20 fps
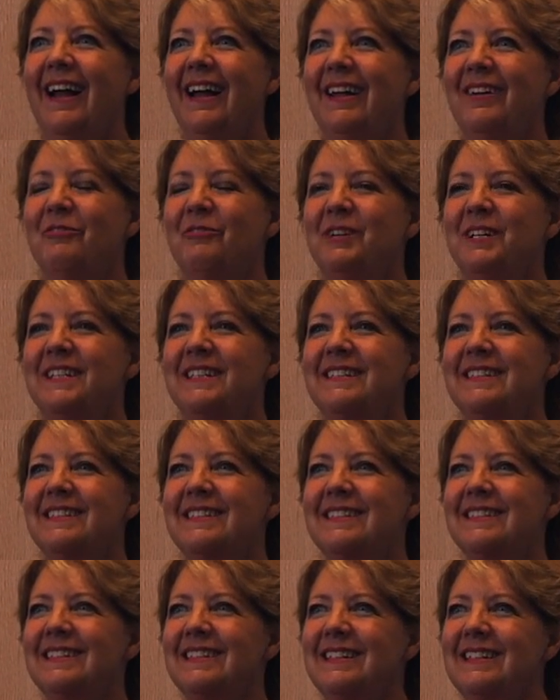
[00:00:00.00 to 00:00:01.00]
it
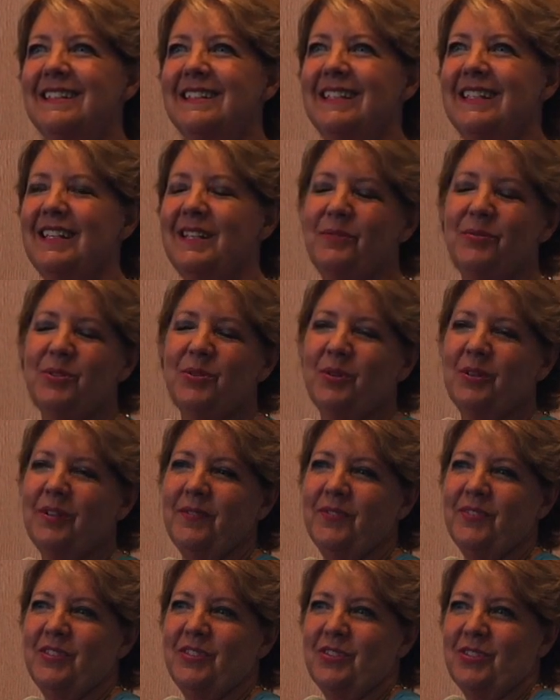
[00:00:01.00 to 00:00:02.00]
was... it was sort
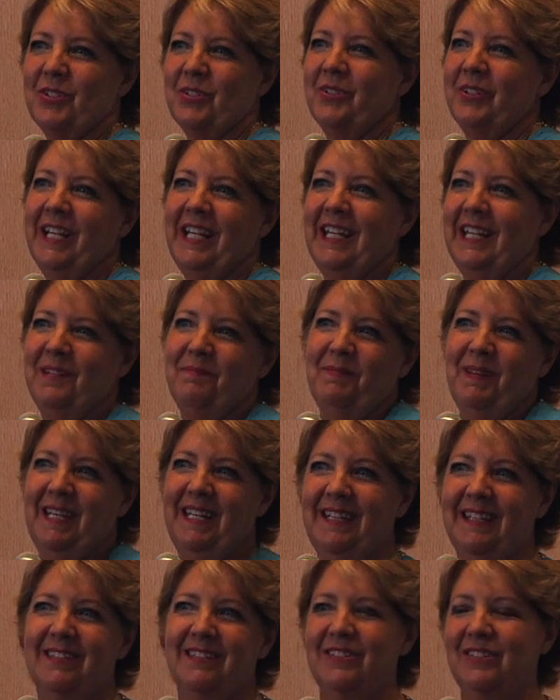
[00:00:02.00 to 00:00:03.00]
of stirring in
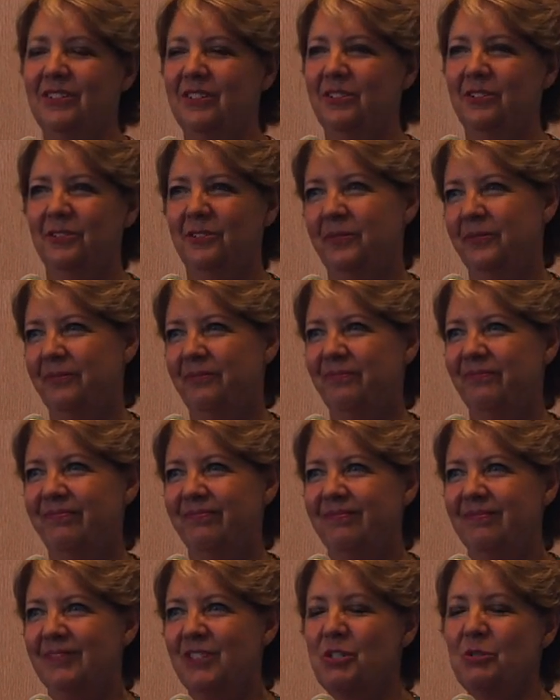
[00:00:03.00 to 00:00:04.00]
me to
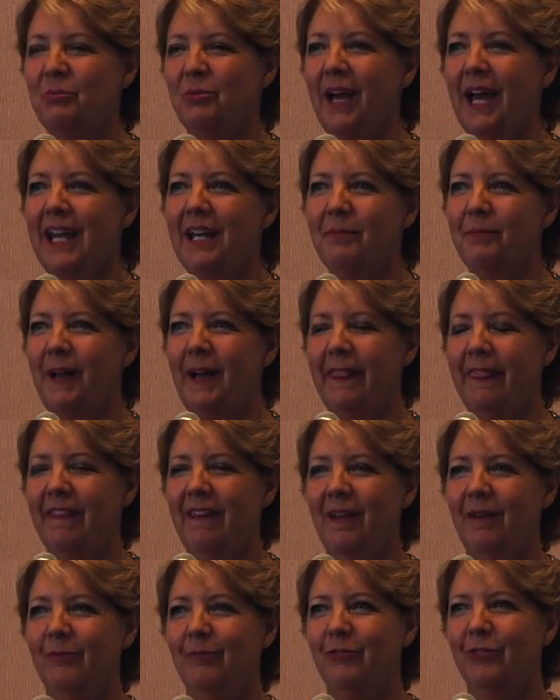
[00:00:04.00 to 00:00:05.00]
to write about
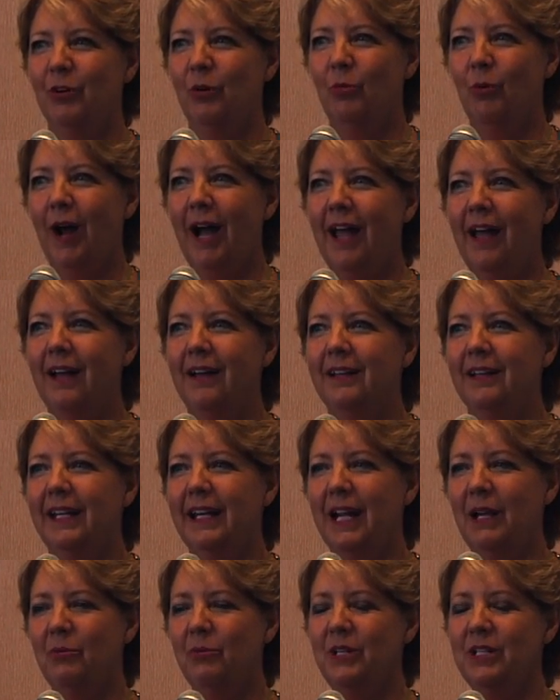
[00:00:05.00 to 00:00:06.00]
them for a while.
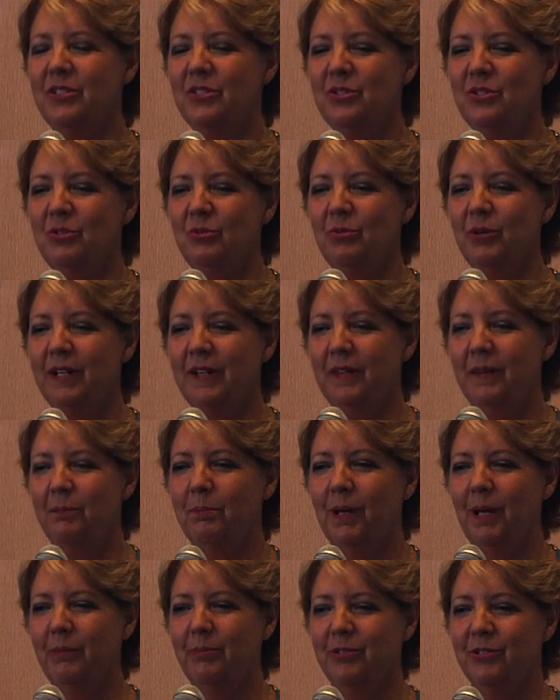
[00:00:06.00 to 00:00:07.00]
And I went to one of the
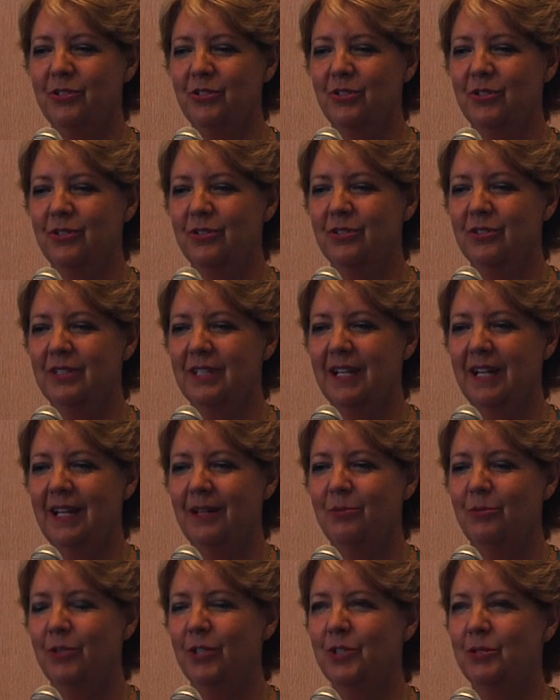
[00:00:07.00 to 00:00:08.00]
publishers that
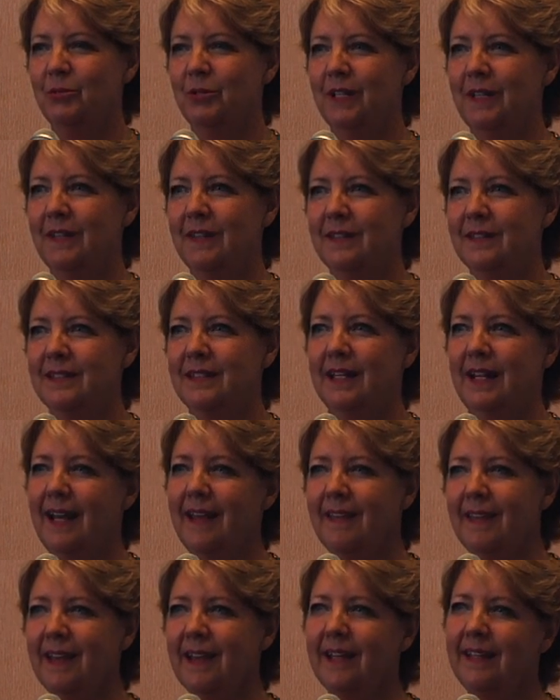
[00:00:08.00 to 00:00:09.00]
I'd worked with and said,
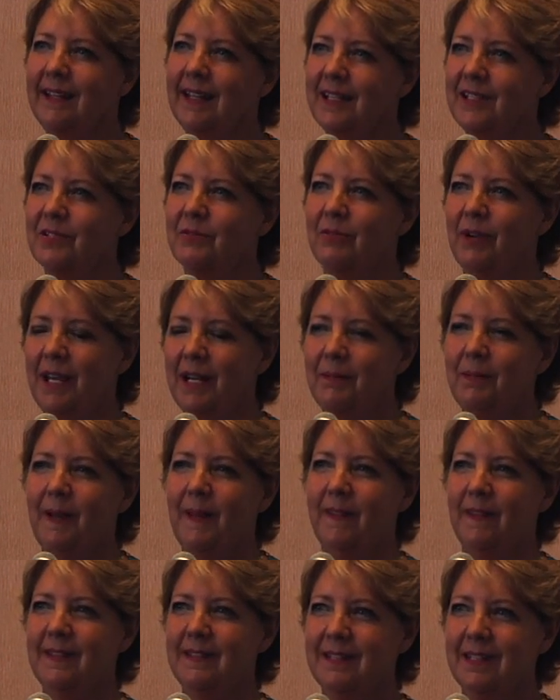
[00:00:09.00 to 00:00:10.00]
I think I'd like to write
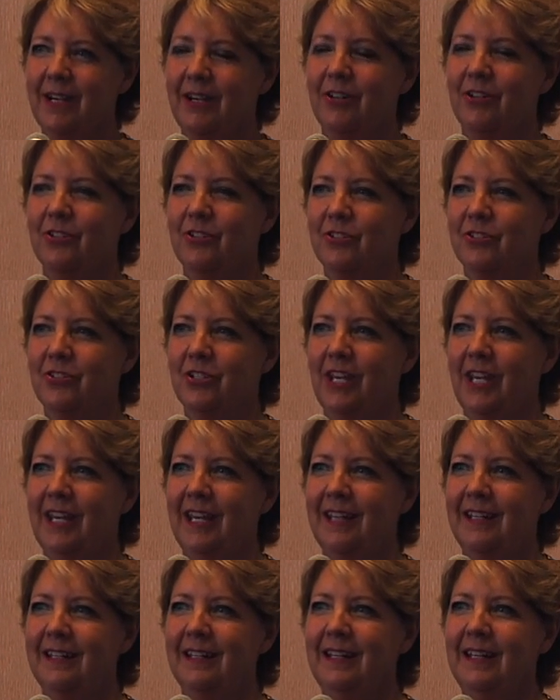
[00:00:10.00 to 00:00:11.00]
about these characters
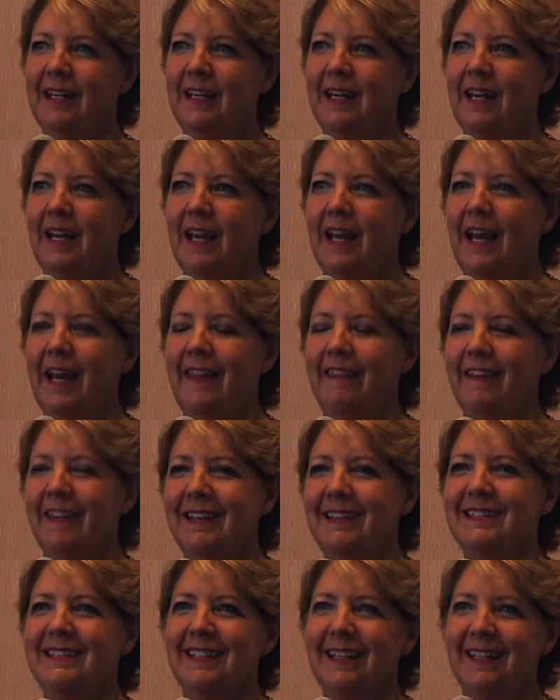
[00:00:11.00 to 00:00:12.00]
again. And
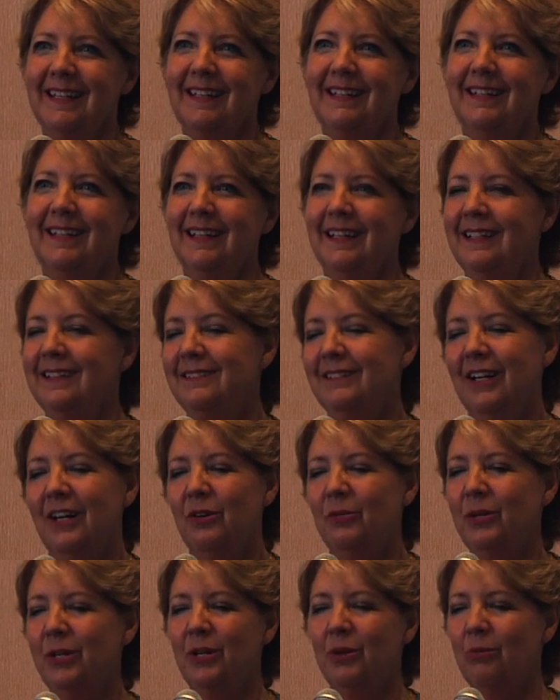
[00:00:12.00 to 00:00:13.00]
they said,
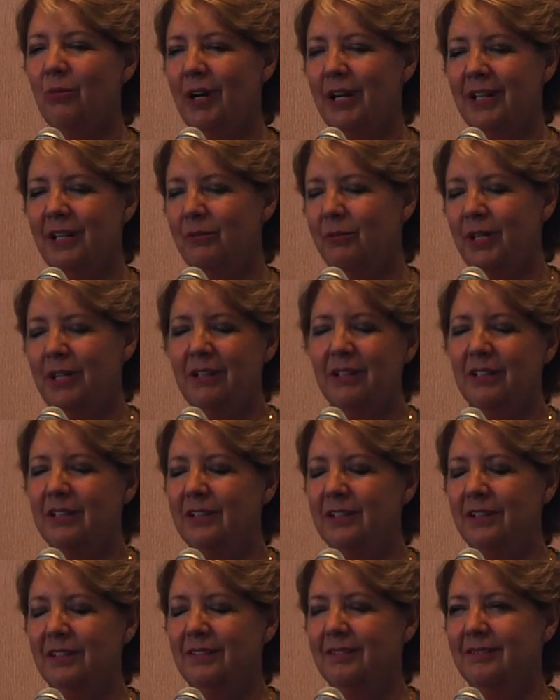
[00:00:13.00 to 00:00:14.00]
no, we don't want it. We
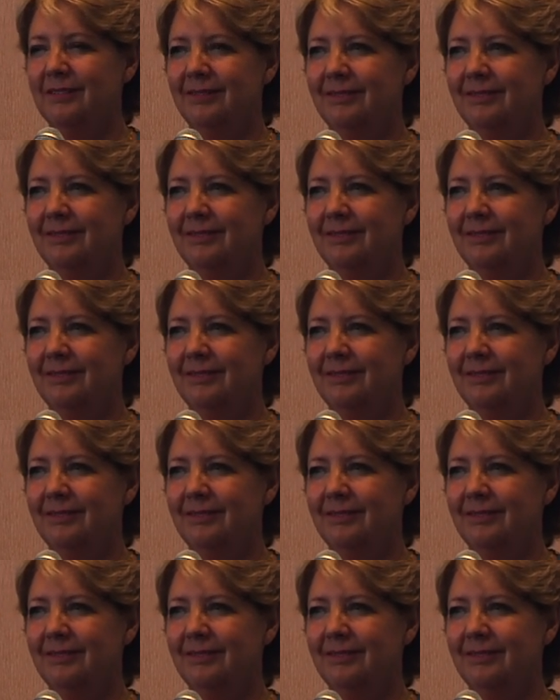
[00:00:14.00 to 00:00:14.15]
couldn't,